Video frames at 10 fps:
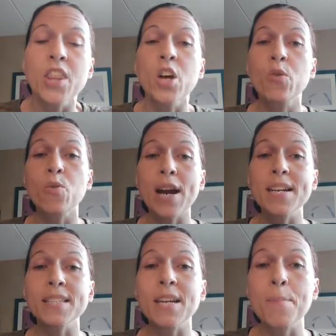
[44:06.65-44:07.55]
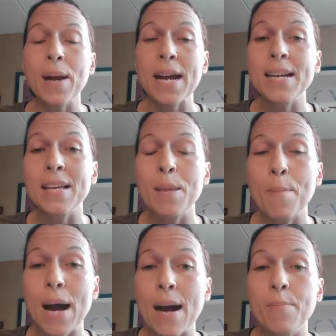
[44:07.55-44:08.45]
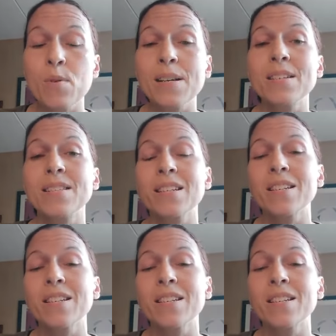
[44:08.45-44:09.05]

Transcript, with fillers: The greatest command in the Bible is